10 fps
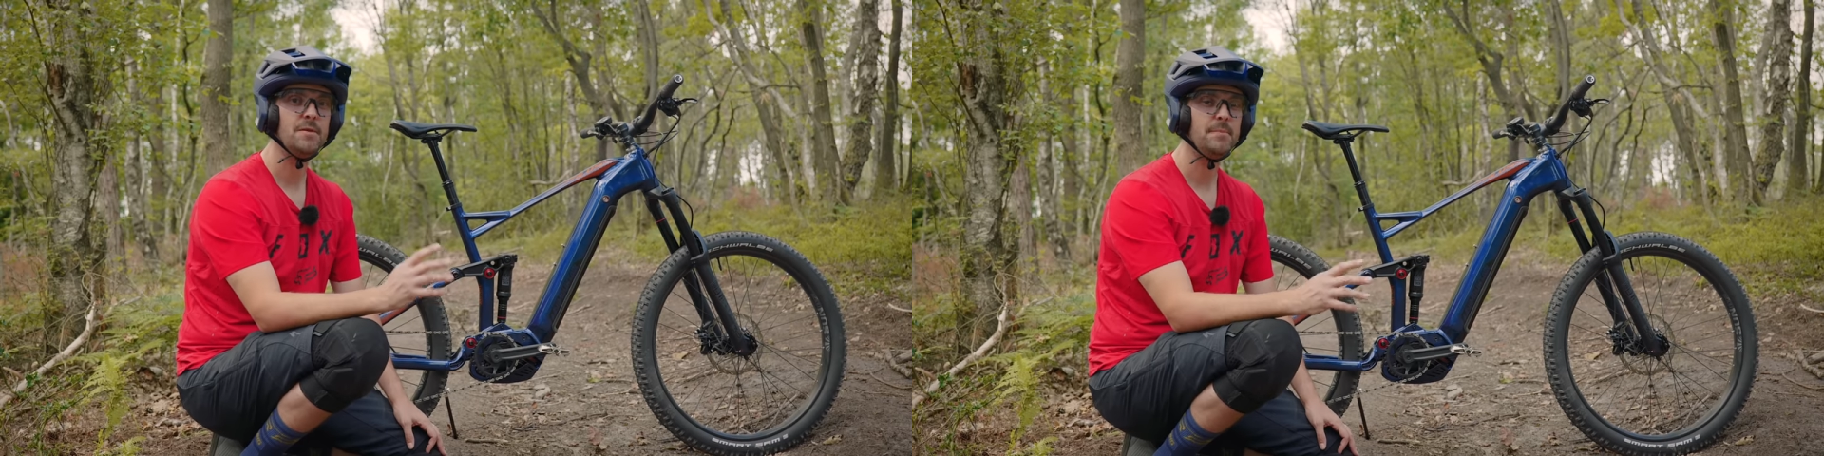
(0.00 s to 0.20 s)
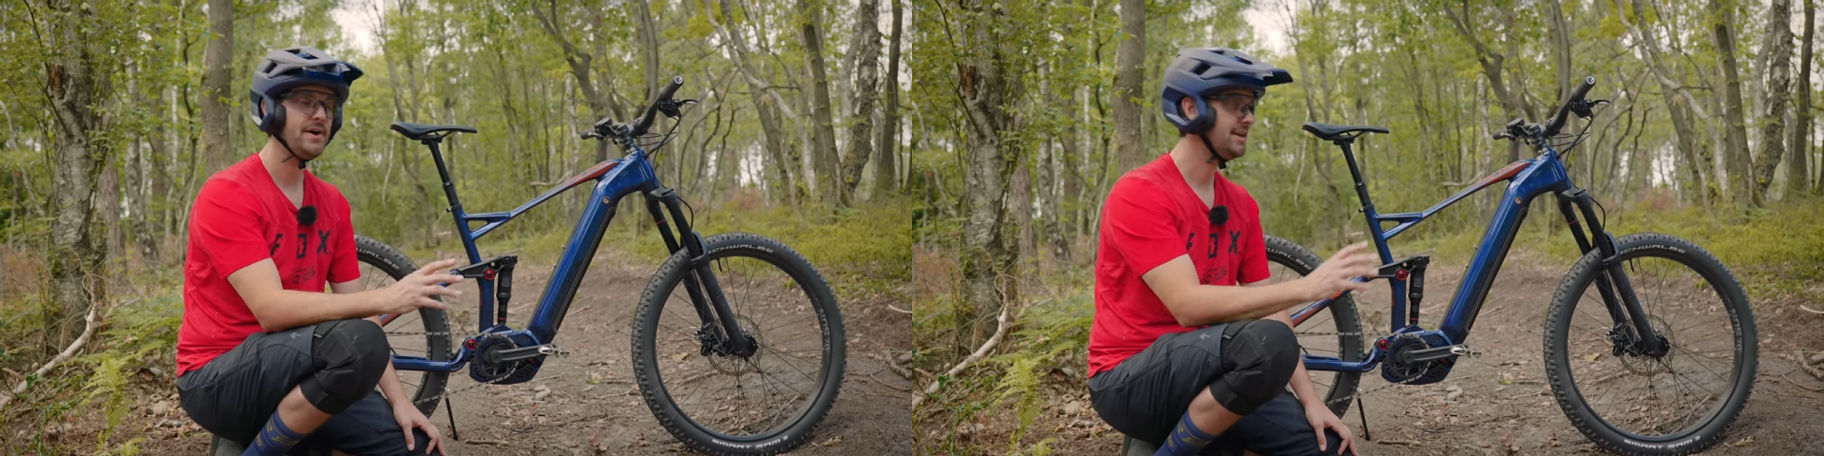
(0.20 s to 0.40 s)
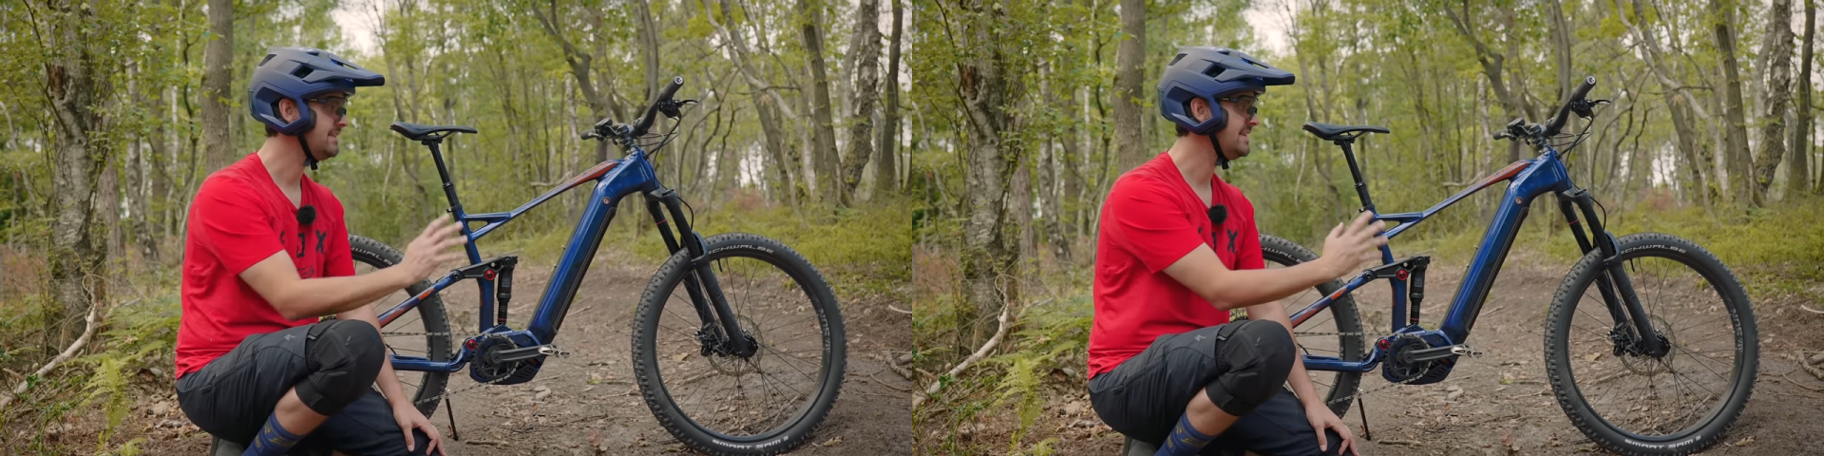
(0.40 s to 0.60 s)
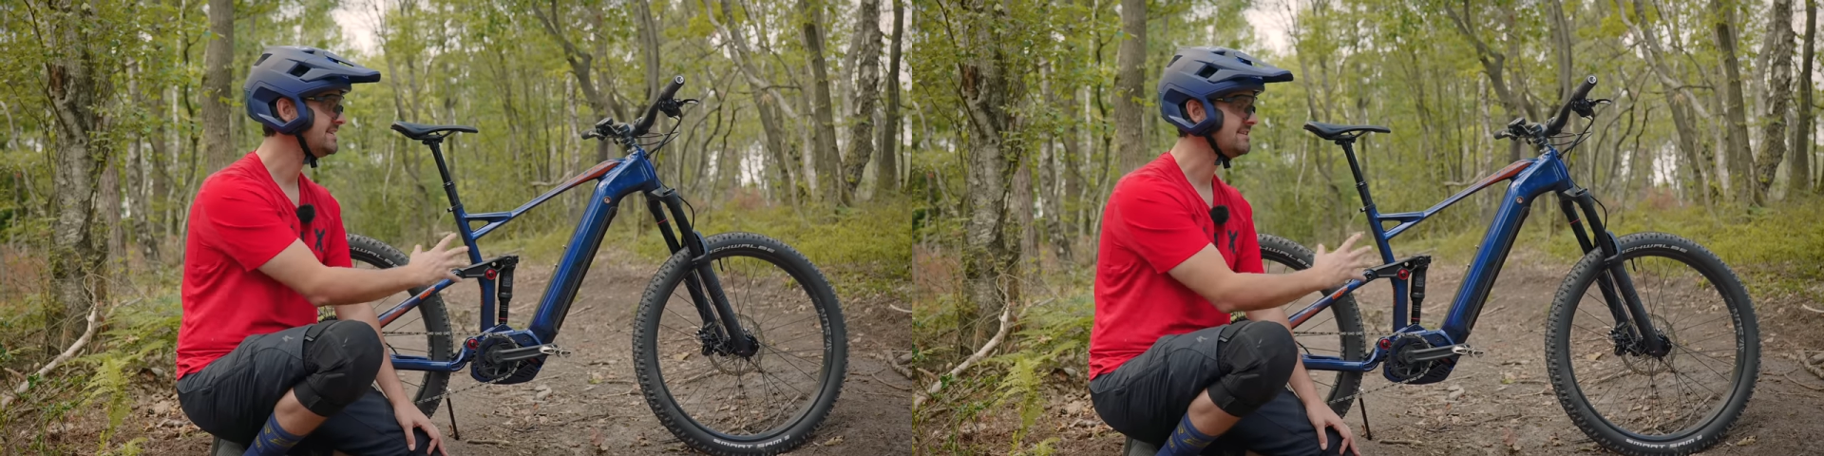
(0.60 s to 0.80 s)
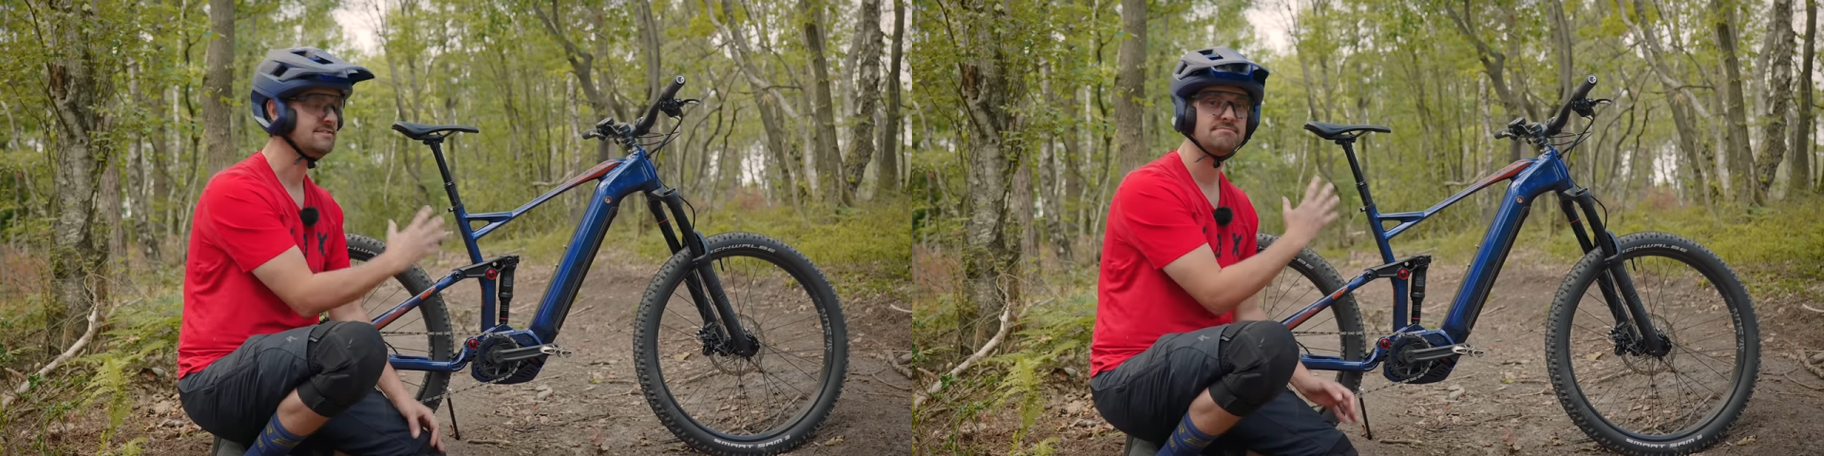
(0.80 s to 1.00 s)
the bike and
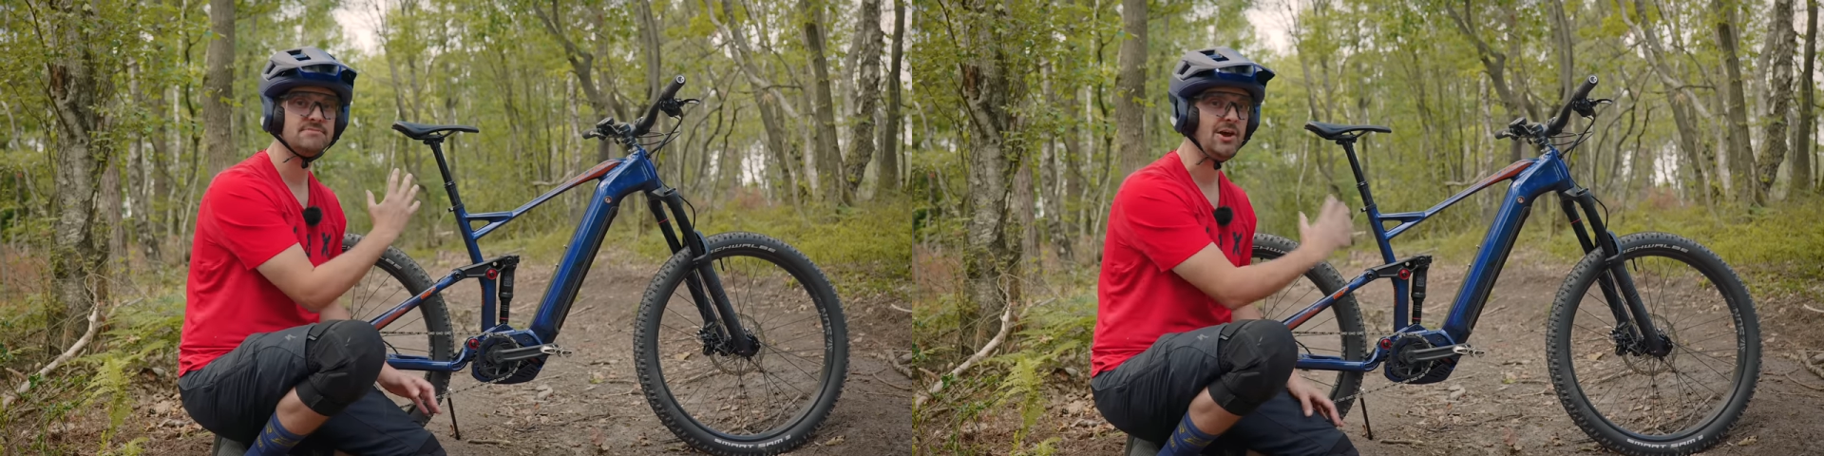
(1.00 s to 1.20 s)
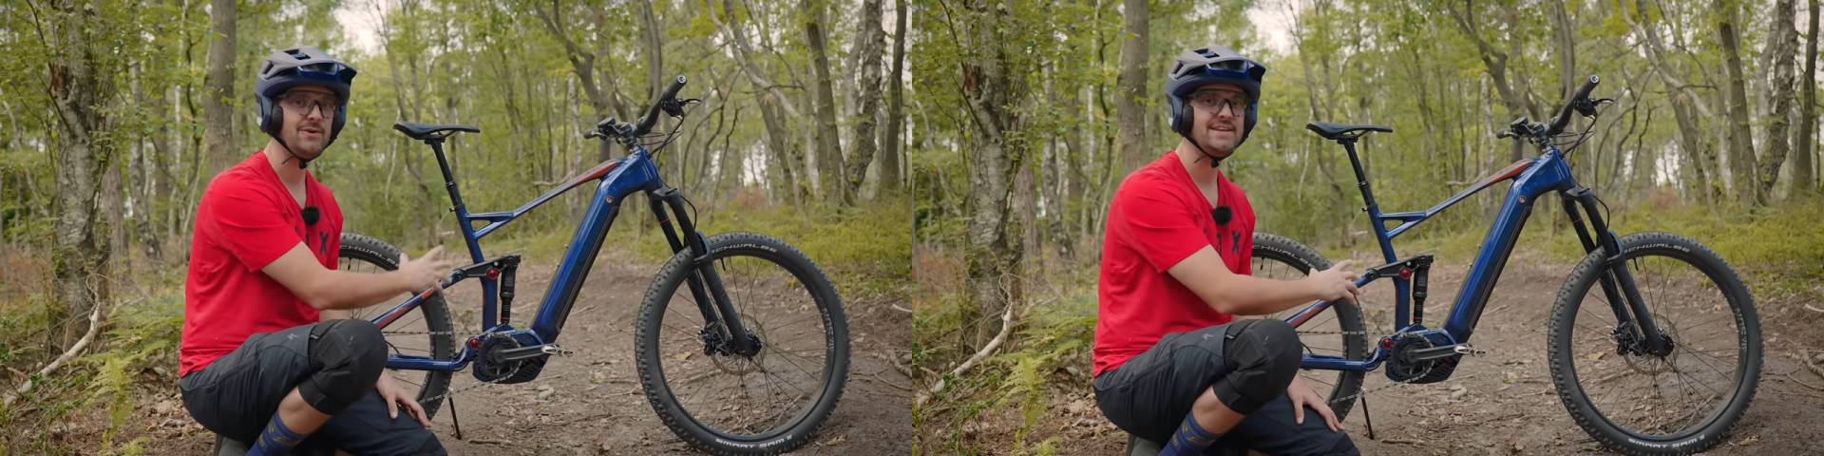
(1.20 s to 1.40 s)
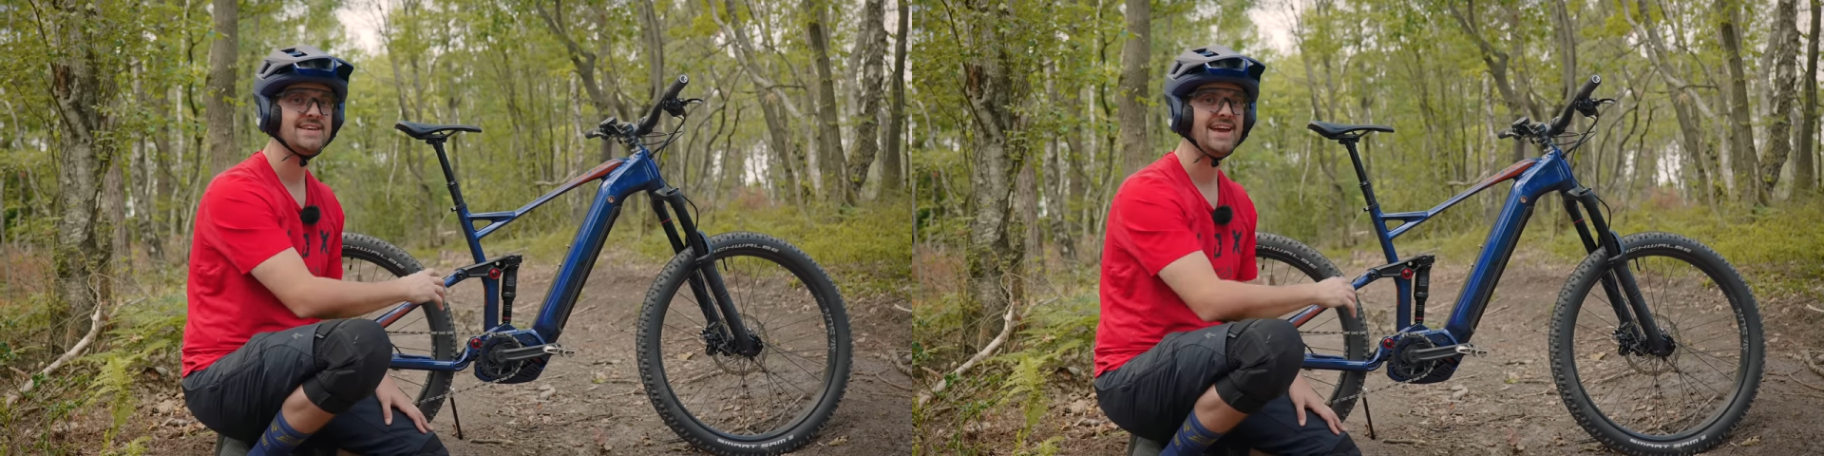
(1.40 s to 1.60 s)
this can totally